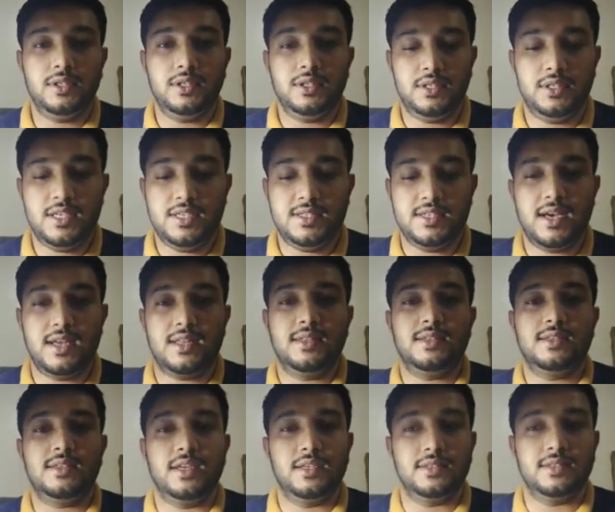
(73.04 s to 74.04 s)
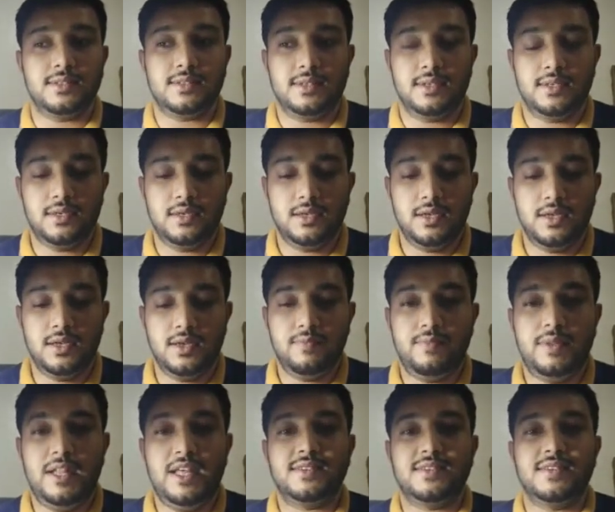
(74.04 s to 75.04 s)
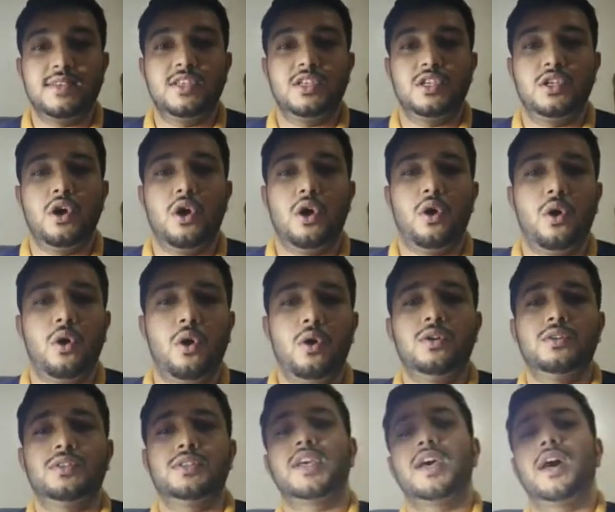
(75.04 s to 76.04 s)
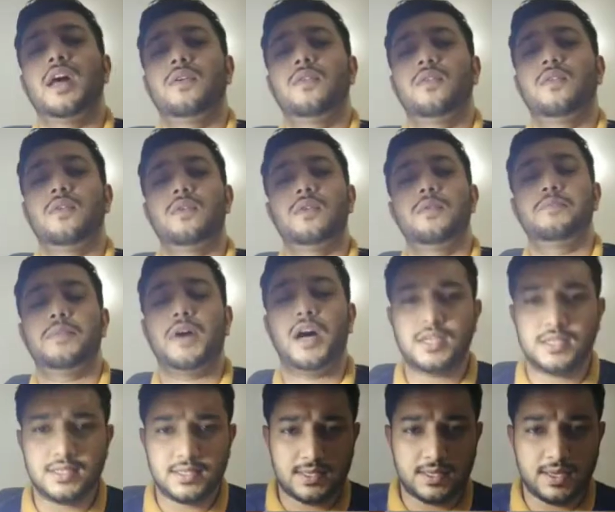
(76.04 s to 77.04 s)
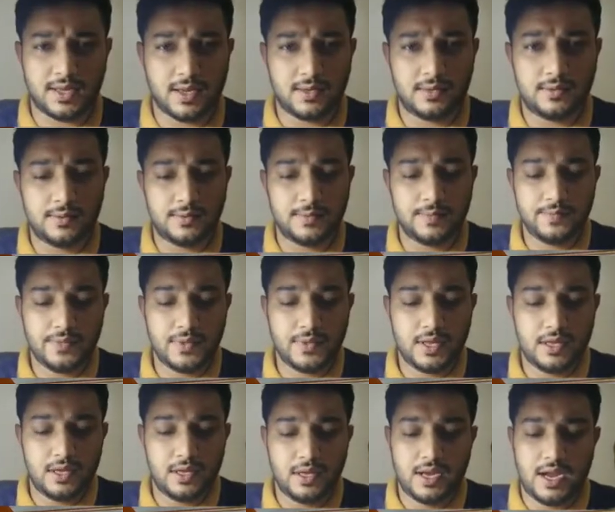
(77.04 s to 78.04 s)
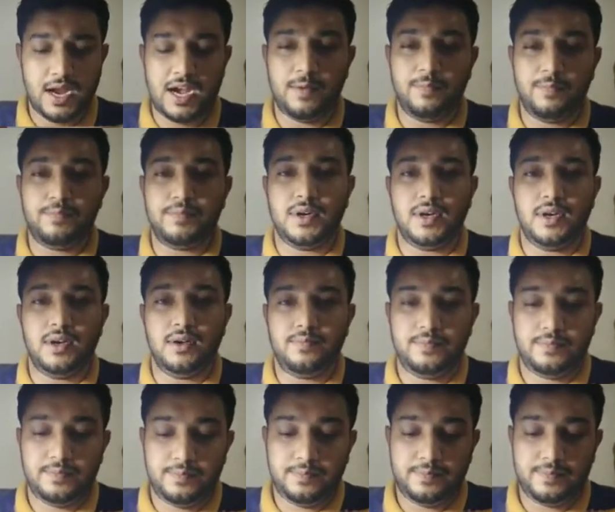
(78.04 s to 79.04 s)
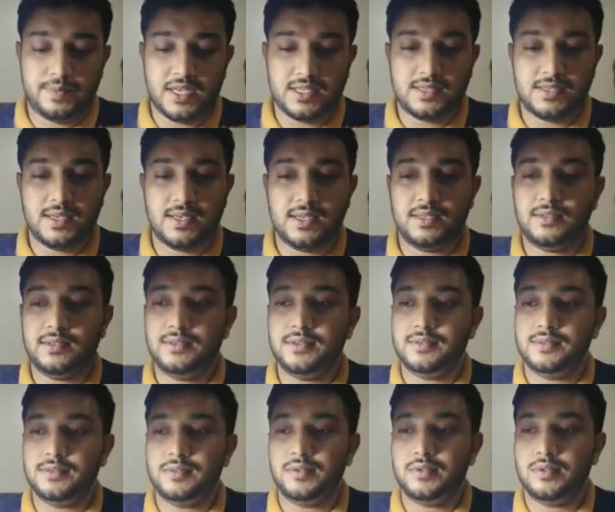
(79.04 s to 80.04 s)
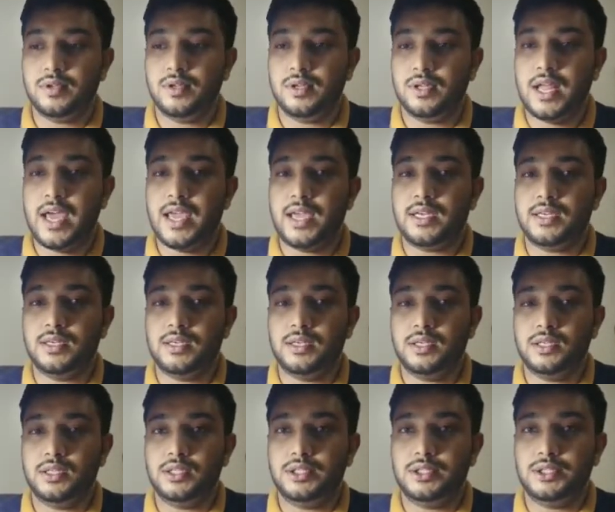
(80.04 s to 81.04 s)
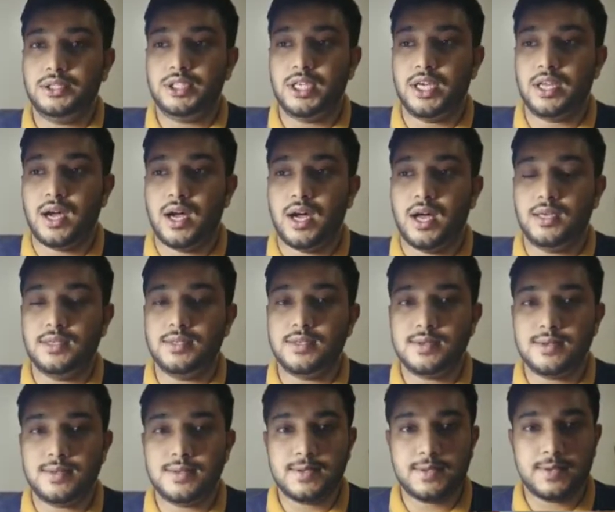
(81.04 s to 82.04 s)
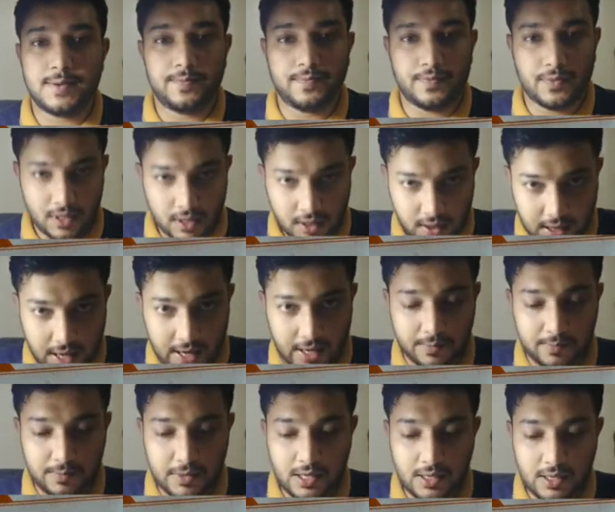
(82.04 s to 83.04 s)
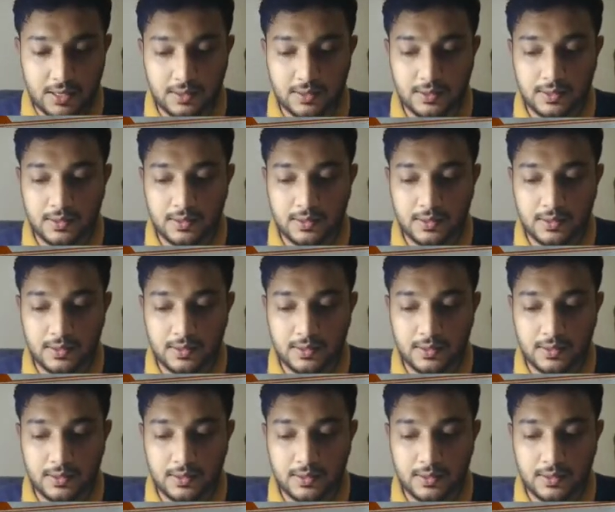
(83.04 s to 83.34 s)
these are the things. Places, Lahore, Sialkot, Pakistan, and person like Shiraz, like me,